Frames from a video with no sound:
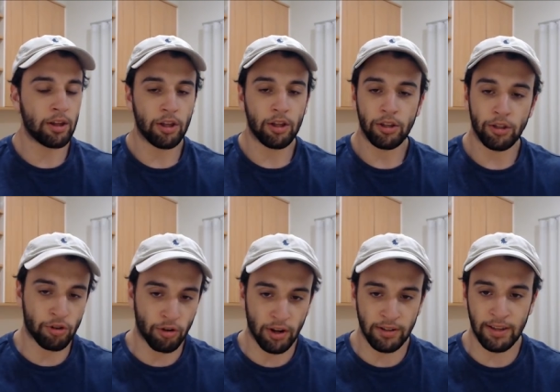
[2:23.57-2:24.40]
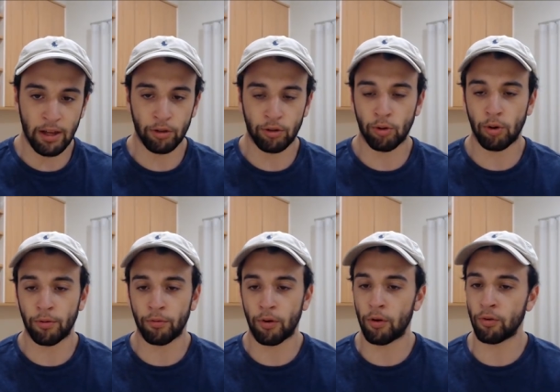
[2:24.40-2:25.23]
you trade Dow to
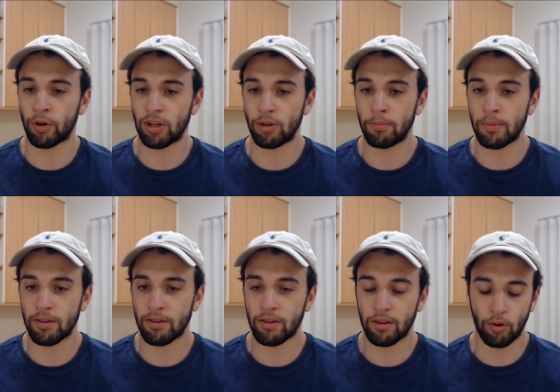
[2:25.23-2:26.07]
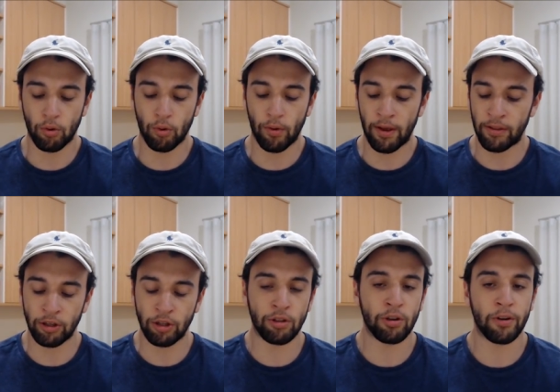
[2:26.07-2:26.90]
a rookie you missed, and then you
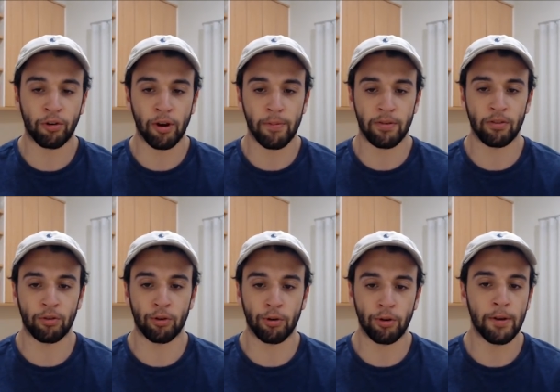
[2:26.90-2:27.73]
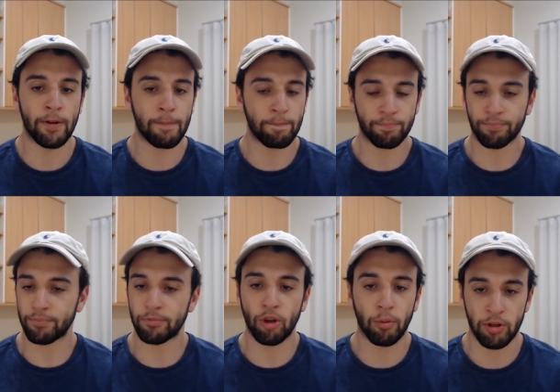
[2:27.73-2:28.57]
turn Cripps into
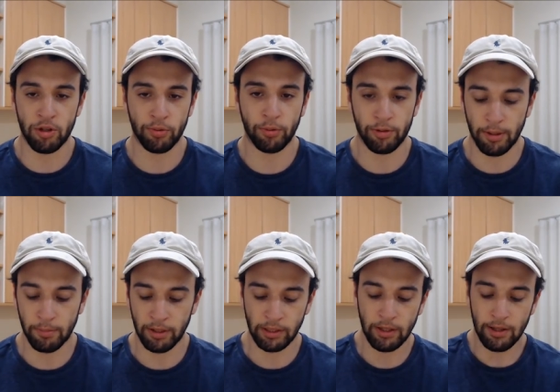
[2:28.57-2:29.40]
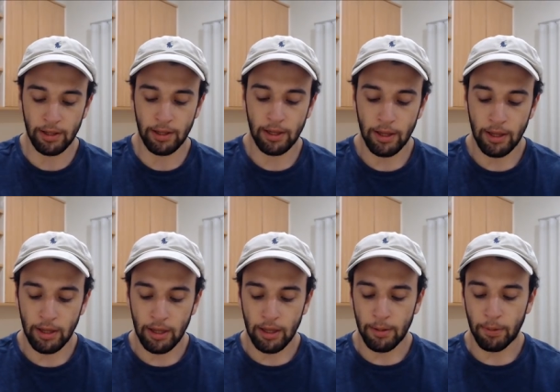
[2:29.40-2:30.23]
Tom Mitchell or something.
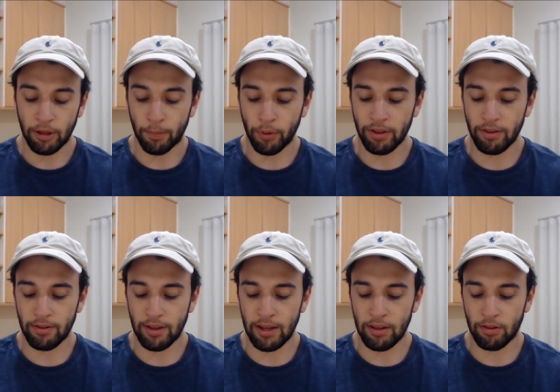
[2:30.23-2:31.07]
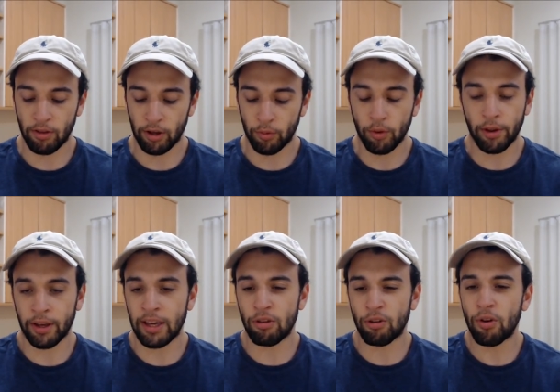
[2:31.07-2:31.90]
But the point stands, like
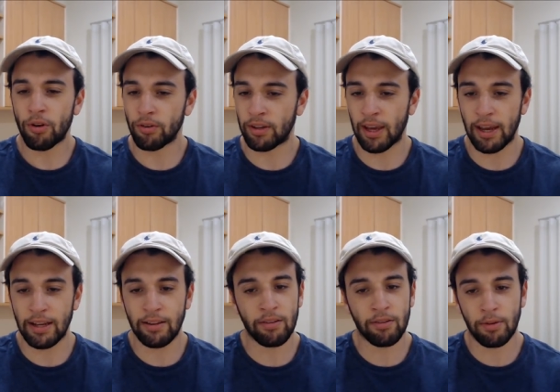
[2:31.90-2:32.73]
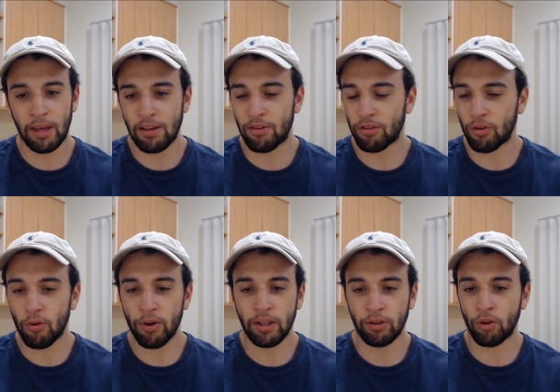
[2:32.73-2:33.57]
he's 200k. He's
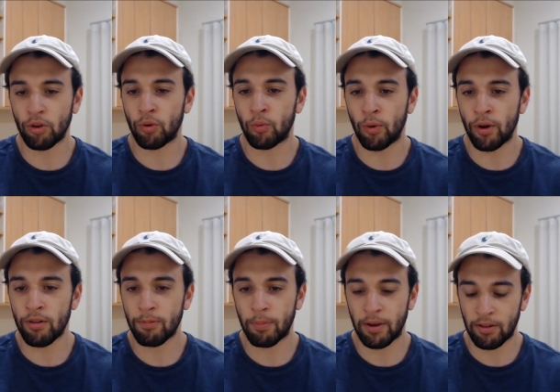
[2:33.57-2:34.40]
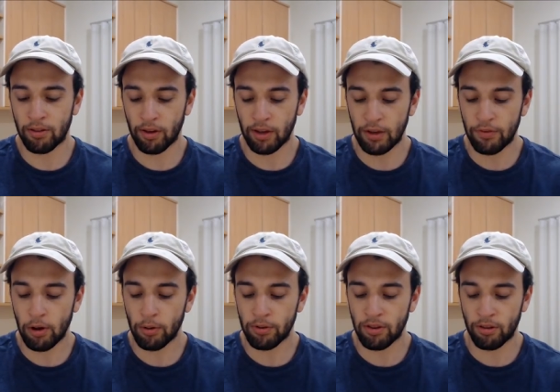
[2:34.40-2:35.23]
scoring not the worst, but it's like if he
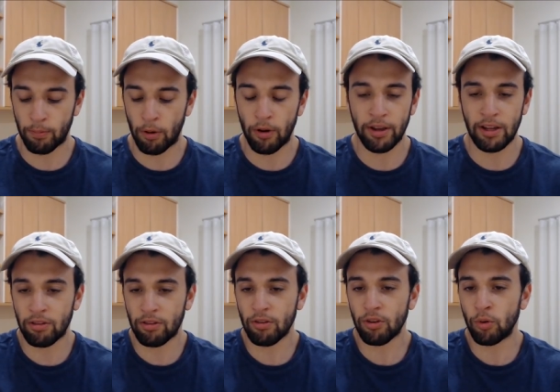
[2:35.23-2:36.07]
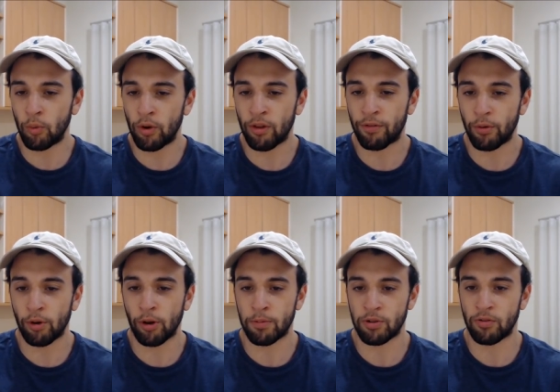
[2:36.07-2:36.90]
holds his spot, it's not the worst field
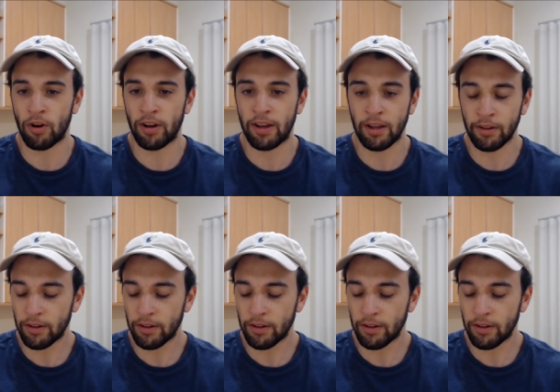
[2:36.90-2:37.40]
option right now.